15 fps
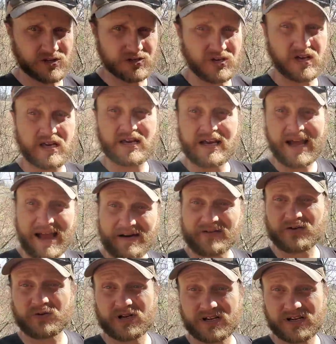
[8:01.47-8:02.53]
these
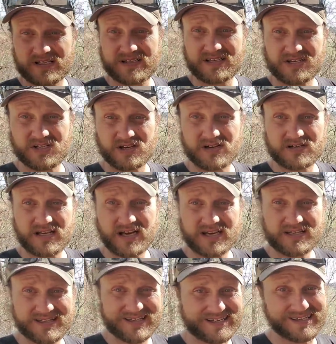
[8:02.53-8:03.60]
after we get these done
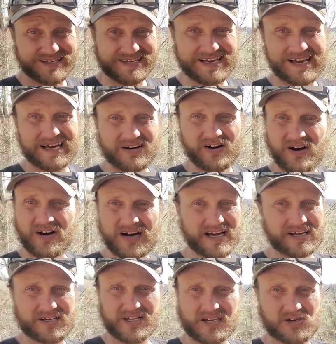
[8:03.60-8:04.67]
guys this is not our
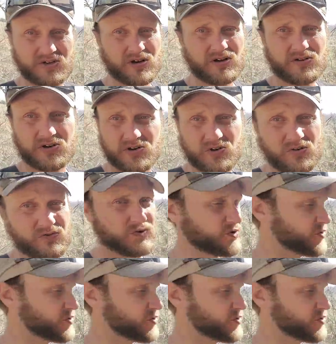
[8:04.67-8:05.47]
access trail there's no